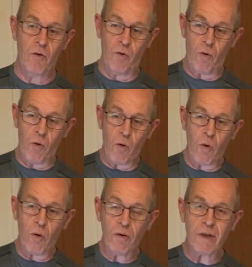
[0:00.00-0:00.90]

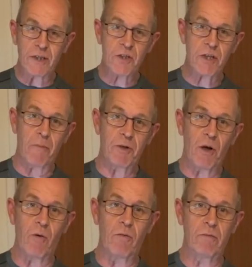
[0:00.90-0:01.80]
or a
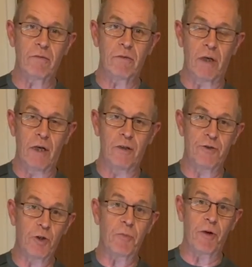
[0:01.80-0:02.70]
sub-adult
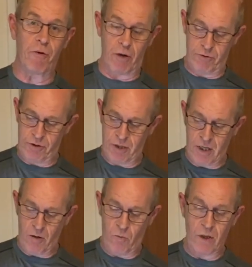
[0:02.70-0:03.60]
dubia roach.
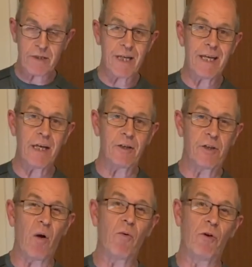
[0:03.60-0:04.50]
Once they hit
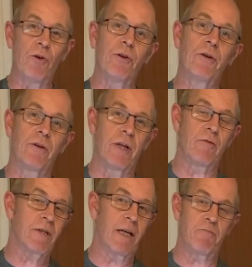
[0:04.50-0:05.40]
adulthood, they'll
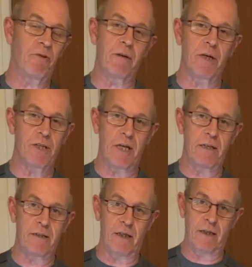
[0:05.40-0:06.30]
take pretty much
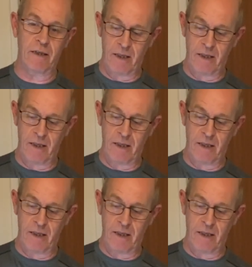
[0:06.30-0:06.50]
anything.